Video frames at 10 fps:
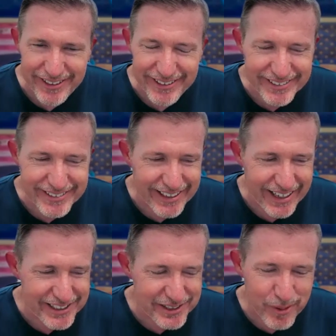And I
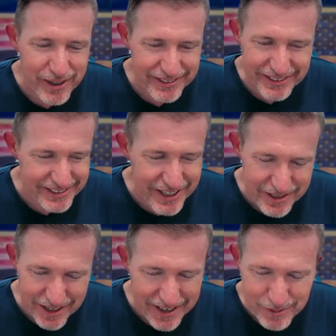just want to
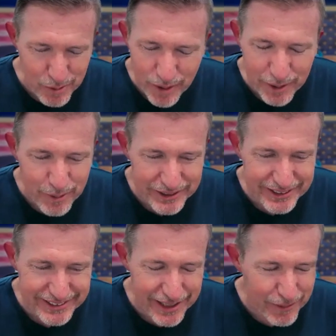ask one
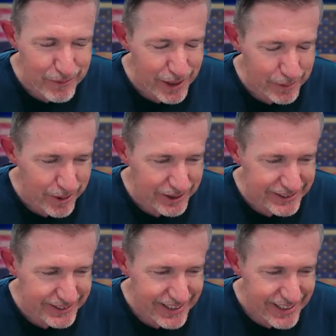question, kind of a follow-up
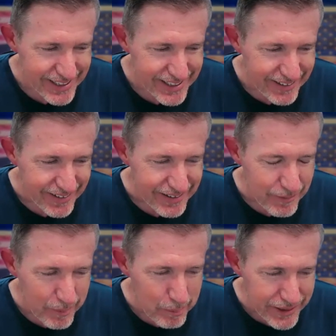question.
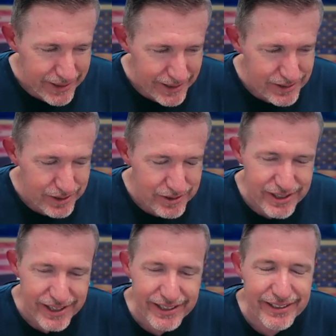Because you're
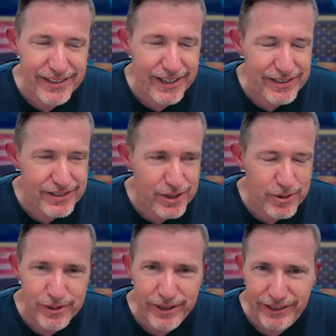saying it's
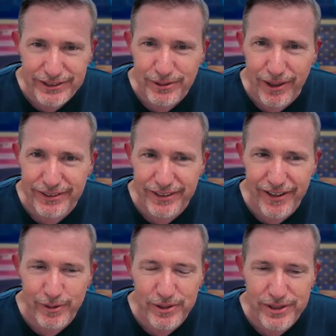socially constructed, in
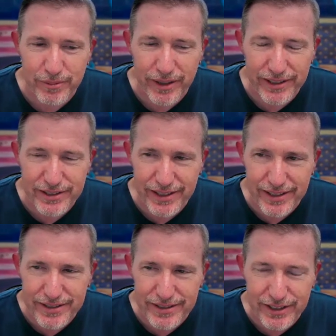other words,
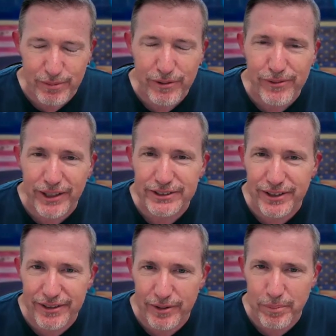it's a reflection
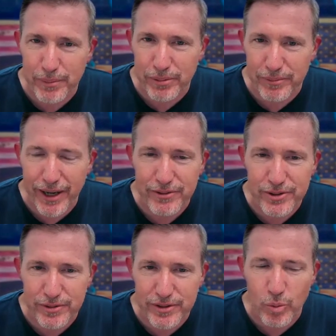on the people around
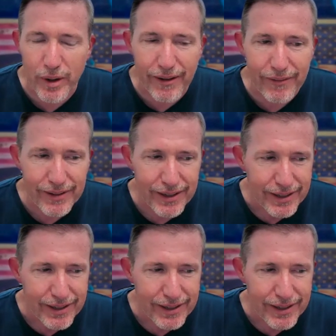you as well.